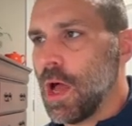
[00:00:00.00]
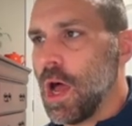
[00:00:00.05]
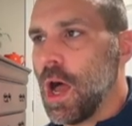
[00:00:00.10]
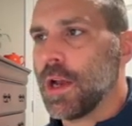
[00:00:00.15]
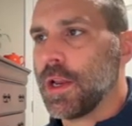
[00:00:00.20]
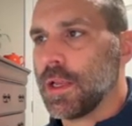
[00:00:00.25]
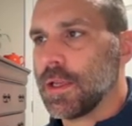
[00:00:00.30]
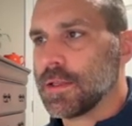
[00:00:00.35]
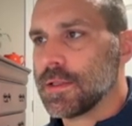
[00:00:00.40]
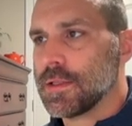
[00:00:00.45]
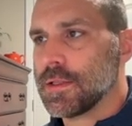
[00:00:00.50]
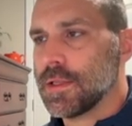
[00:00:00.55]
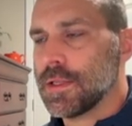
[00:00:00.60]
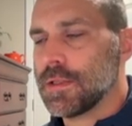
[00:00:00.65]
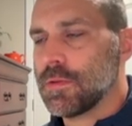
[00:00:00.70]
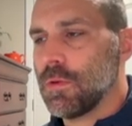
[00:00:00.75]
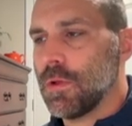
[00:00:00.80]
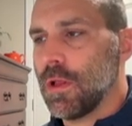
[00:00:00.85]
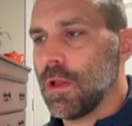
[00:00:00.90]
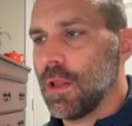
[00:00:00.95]
audience.
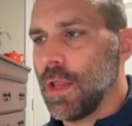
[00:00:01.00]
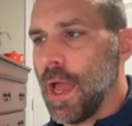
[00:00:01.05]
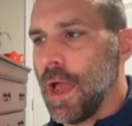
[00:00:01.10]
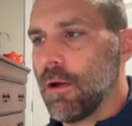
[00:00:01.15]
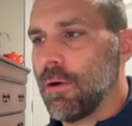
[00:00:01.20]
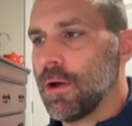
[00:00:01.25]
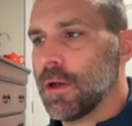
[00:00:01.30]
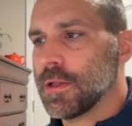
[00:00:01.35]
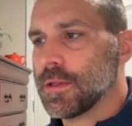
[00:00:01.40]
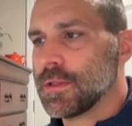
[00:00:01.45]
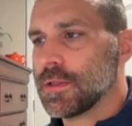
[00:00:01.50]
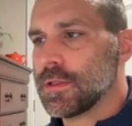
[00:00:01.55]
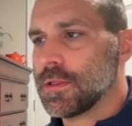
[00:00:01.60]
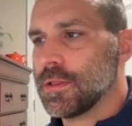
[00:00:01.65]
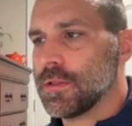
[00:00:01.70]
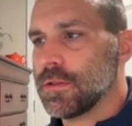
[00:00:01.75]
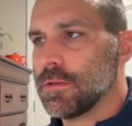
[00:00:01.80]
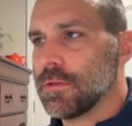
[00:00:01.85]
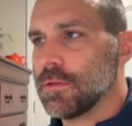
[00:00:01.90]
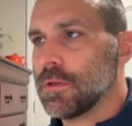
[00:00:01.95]
This will allow us
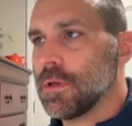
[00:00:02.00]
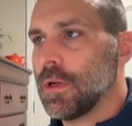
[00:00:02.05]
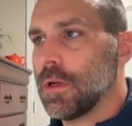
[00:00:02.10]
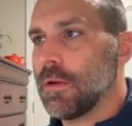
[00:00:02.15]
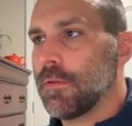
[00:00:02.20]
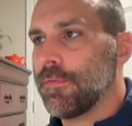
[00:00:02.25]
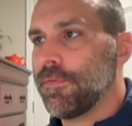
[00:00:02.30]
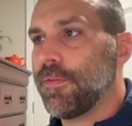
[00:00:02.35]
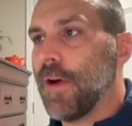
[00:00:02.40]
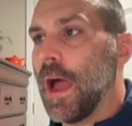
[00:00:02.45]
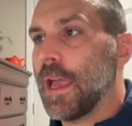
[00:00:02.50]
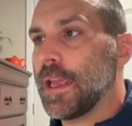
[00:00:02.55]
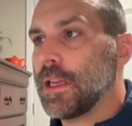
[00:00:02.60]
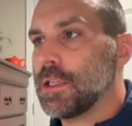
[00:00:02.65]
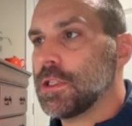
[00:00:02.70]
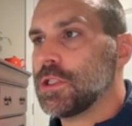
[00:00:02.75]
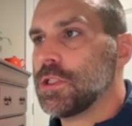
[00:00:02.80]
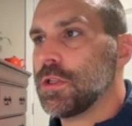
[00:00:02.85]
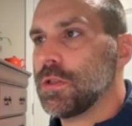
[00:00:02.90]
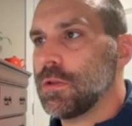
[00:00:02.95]
to
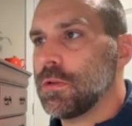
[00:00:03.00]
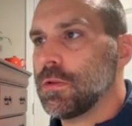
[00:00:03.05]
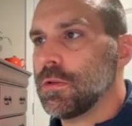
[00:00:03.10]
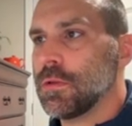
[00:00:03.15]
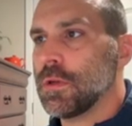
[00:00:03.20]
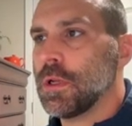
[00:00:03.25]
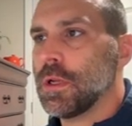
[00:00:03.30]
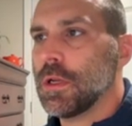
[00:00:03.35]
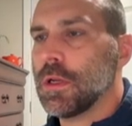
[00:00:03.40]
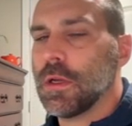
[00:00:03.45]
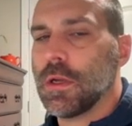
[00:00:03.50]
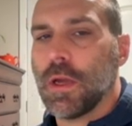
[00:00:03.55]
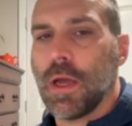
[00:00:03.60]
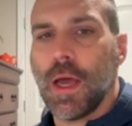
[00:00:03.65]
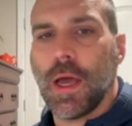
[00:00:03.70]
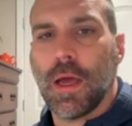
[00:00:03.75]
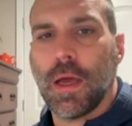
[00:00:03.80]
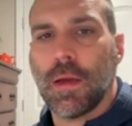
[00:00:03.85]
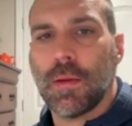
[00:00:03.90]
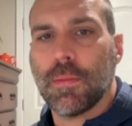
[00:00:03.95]
fine tune
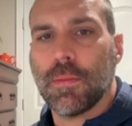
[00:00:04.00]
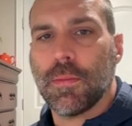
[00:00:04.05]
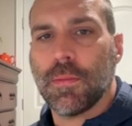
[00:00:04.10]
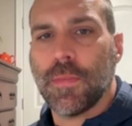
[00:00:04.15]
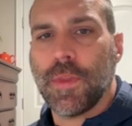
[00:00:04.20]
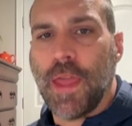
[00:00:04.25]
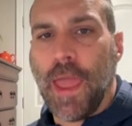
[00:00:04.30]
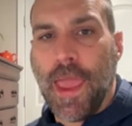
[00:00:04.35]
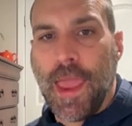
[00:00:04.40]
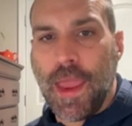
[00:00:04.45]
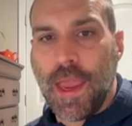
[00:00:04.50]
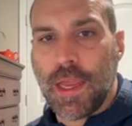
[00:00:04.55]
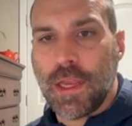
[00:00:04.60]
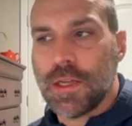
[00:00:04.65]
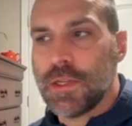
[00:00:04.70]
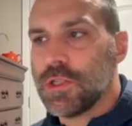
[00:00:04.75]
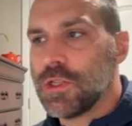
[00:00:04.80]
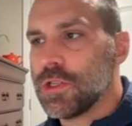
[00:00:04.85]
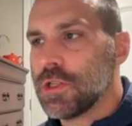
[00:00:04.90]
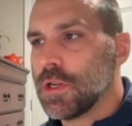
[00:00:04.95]
the
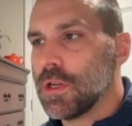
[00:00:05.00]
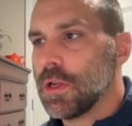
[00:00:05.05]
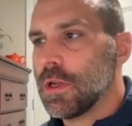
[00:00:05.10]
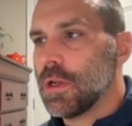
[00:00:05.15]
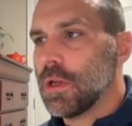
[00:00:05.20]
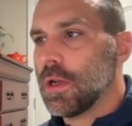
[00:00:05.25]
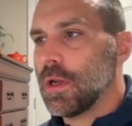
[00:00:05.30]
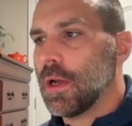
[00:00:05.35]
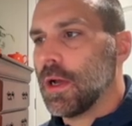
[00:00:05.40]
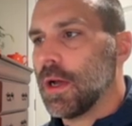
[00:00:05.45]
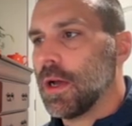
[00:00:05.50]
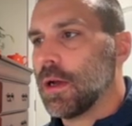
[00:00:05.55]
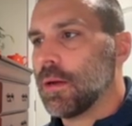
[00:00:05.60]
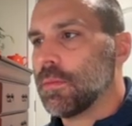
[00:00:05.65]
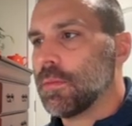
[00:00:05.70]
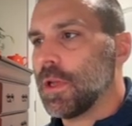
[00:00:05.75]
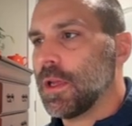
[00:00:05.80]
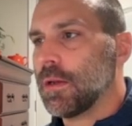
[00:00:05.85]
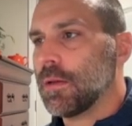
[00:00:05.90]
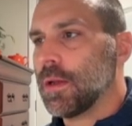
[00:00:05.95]
age
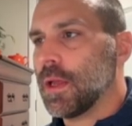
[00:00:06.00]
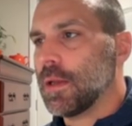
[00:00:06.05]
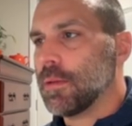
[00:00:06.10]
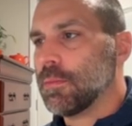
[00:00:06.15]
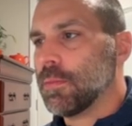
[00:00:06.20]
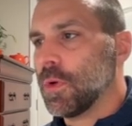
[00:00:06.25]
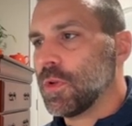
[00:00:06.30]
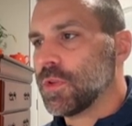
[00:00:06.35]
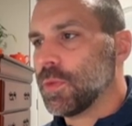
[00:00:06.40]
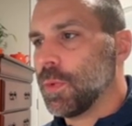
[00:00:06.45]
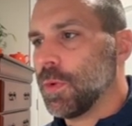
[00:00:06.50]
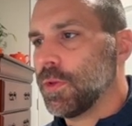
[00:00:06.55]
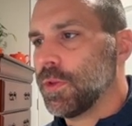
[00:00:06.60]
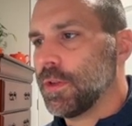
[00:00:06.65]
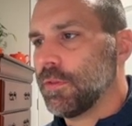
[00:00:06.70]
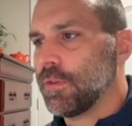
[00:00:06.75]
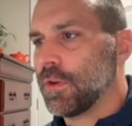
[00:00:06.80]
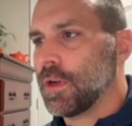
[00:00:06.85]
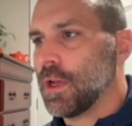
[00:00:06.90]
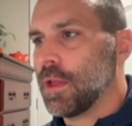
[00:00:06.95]
and multiple
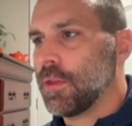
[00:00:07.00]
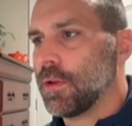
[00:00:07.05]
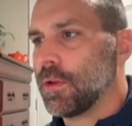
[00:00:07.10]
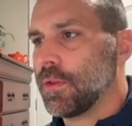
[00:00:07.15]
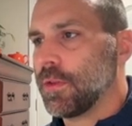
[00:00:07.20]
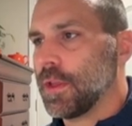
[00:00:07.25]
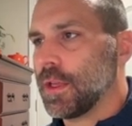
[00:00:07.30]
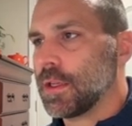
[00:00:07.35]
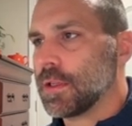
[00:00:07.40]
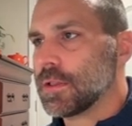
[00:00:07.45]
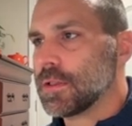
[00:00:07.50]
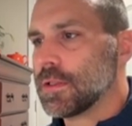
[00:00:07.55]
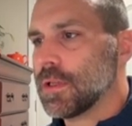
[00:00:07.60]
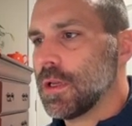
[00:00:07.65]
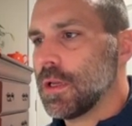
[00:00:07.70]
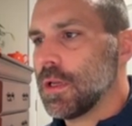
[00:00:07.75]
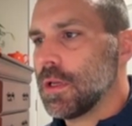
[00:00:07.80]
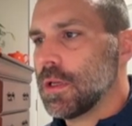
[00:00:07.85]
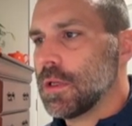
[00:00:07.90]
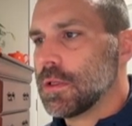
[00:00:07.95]
different other things.
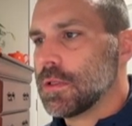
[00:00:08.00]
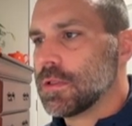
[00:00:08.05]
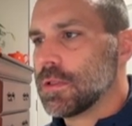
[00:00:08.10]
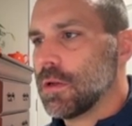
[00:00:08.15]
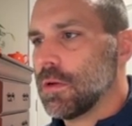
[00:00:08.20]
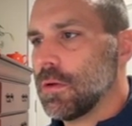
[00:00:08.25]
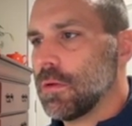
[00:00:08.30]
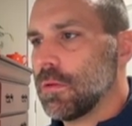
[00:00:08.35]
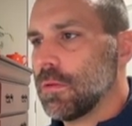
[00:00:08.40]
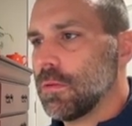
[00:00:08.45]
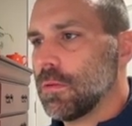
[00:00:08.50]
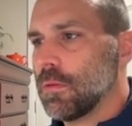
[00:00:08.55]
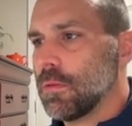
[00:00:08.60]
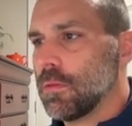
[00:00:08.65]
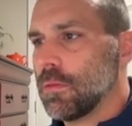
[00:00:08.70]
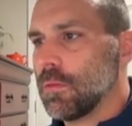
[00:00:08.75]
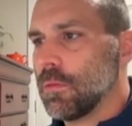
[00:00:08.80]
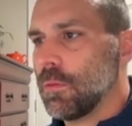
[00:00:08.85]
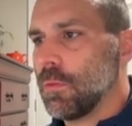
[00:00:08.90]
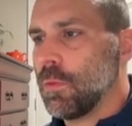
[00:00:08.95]
So
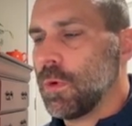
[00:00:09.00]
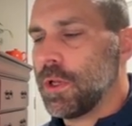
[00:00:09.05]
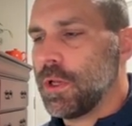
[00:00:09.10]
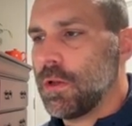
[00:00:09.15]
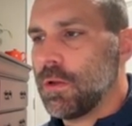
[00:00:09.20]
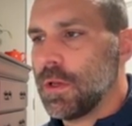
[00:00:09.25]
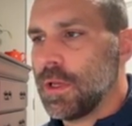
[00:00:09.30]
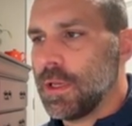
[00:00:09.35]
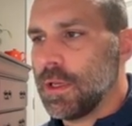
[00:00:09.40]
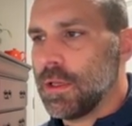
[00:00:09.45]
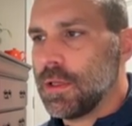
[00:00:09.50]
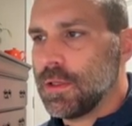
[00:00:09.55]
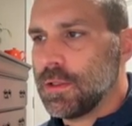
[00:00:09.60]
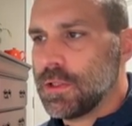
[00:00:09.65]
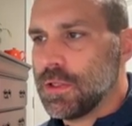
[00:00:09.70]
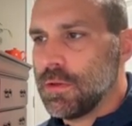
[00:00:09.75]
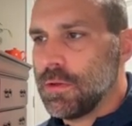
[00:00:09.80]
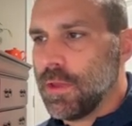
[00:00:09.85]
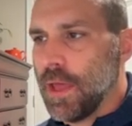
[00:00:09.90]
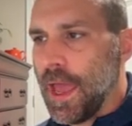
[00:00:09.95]
when you
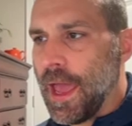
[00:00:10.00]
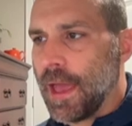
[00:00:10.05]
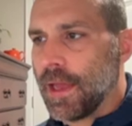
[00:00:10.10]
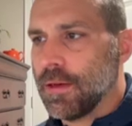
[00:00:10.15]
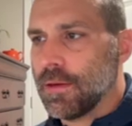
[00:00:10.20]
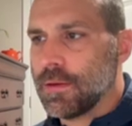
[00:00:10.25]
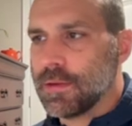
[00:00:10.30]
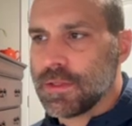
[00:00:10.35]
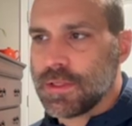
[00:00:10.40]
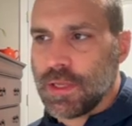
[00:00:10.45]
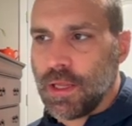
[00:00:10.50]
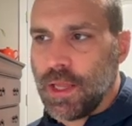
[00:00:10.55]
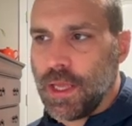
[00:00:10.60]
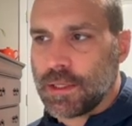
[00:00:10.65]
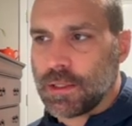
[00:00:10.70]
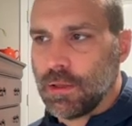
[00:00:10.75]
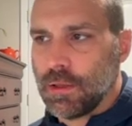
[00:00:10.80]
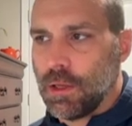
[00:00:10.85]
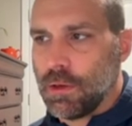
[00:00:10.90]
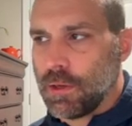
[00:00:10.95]
do that,
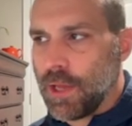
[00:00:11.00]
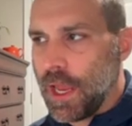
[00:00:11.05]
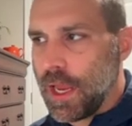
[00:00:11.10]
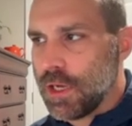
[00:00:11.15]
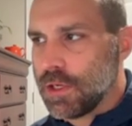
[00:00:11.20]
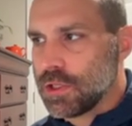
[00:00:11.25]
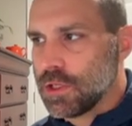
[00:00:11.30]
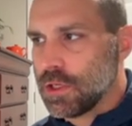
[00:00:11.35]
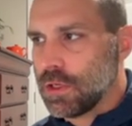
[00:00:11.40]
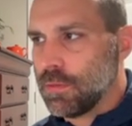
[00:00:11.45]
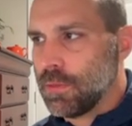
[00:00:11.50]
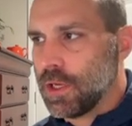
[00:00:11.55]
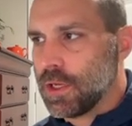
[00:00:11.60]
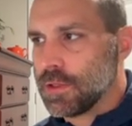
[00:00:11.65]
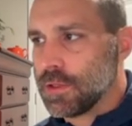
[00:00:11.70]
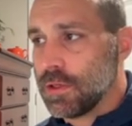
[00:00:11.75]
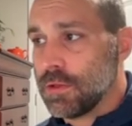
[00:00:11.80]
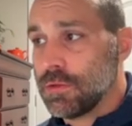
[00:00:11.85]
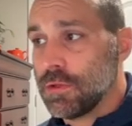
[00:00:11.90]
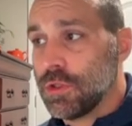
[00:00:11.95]
select location,
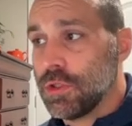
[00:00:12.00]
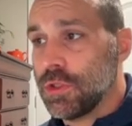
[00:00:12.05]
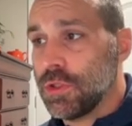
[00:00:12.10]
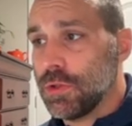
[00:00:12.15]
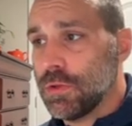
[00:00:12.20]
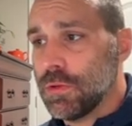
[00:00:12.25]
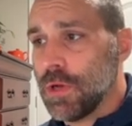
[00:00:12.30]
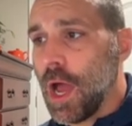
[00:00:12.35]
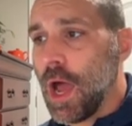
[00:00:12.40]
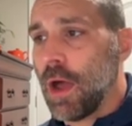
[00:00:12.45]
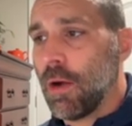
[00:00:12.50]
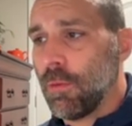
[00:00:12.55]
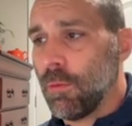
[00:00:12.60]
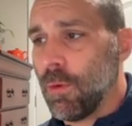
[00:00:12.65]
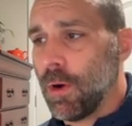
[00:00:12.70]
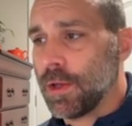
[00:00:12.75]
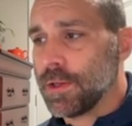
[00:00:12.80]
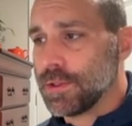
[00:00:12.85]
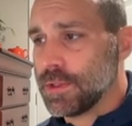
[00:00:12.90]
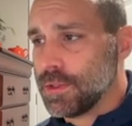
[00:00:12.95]
because you do not
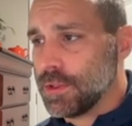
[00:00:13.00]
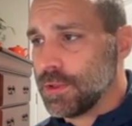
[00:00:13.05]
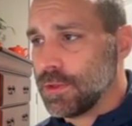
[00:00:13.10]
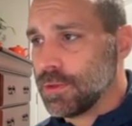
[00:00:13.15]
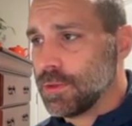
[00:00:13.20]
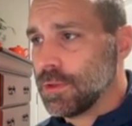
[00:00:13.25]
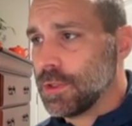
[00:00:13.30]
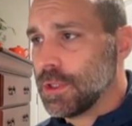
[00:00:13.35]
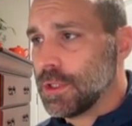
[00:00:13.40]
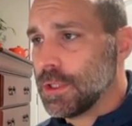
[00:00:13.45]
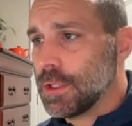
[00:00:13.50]
want to